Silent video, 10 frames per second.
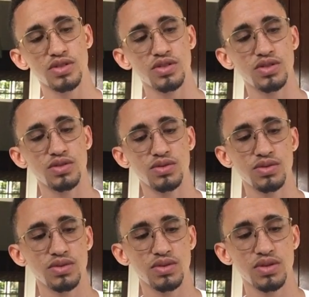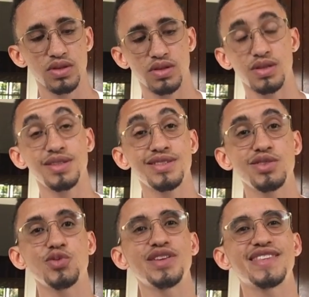so this is
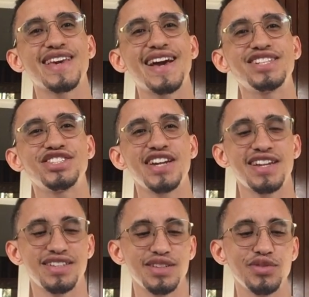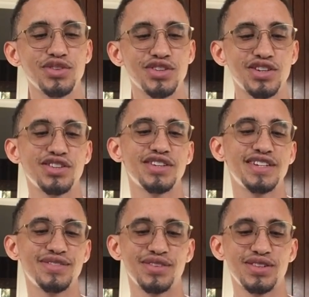the Withgaz channel. If you're not
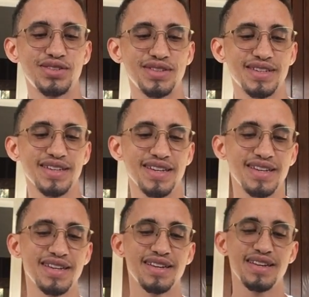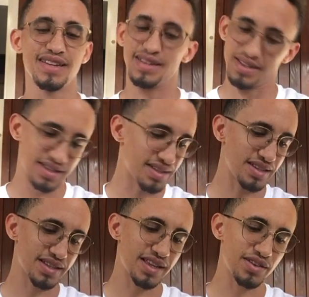already following,
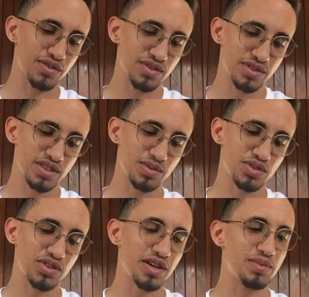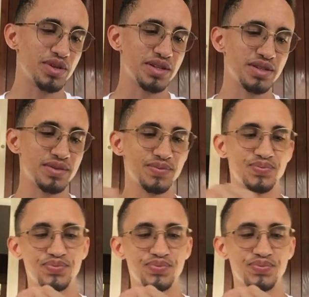click that subscribe button.